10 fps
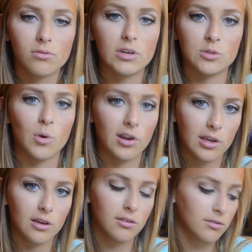it's
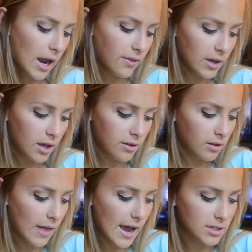working. And then the
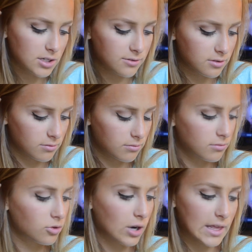last
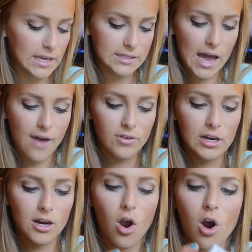three things I have in
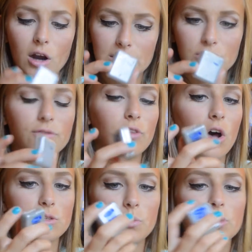here are dental
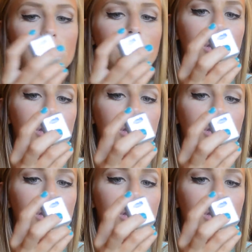floss, which